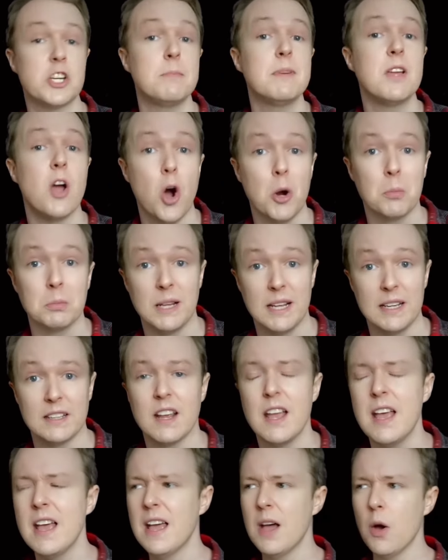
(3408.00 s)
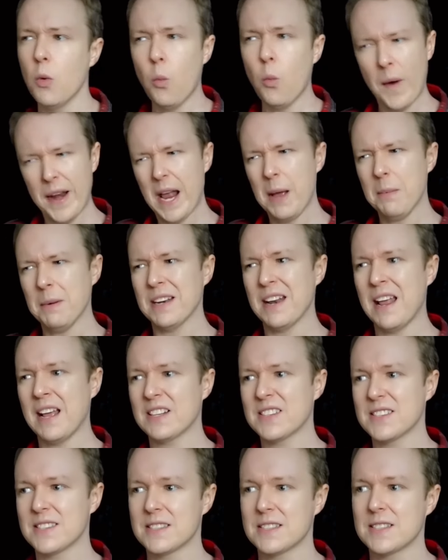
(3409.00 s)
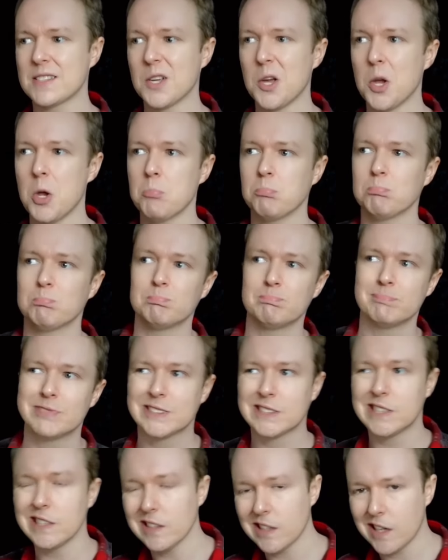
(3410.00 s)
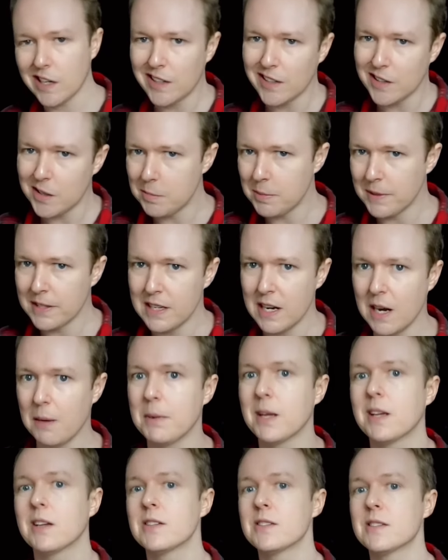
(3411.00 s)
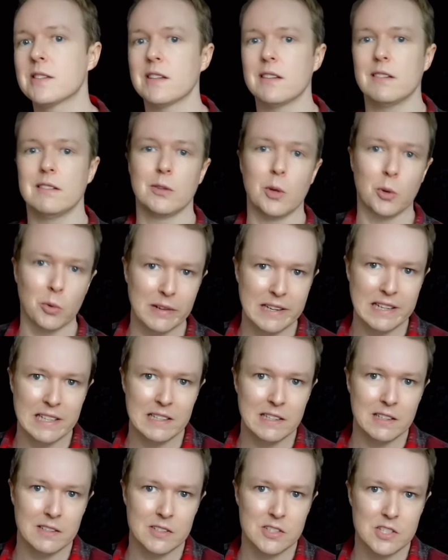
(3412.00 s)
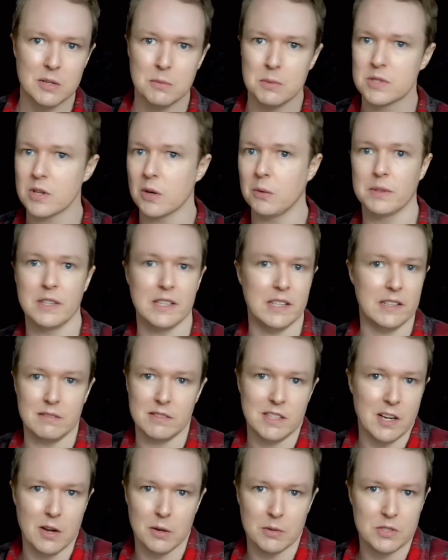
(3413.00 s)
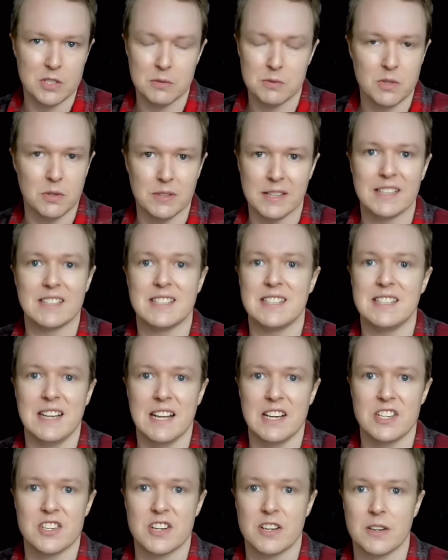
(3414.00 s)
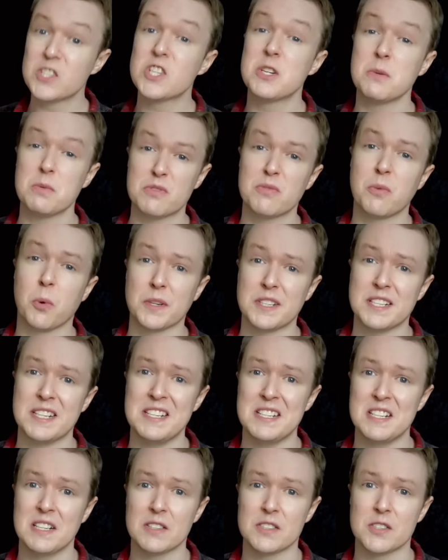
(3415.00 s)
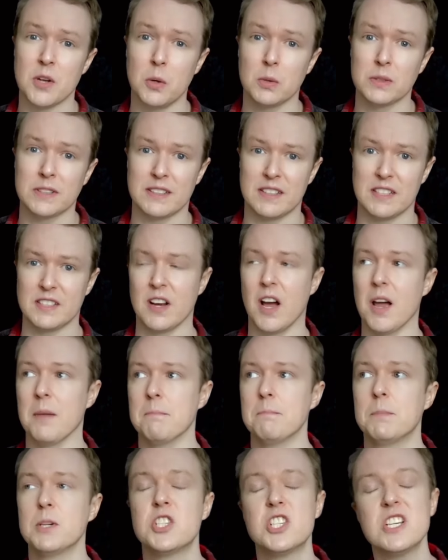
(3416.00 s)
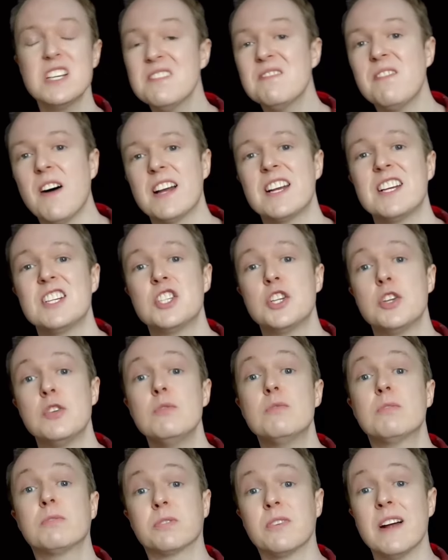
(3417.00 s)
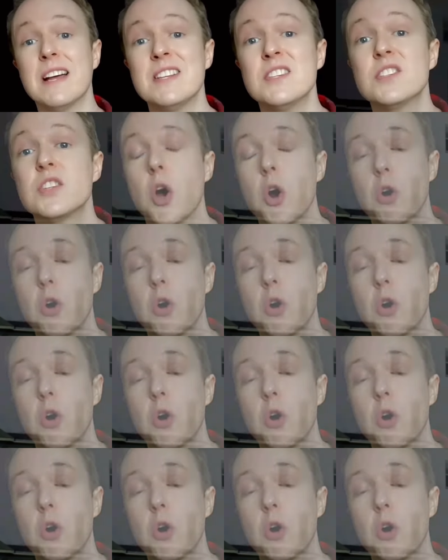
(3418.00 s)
she'd be home late. What happened next still kind of up in the air because Laureen, she was only, you know, she was only a teenager. She was 14 years old at the time, but she invited two friends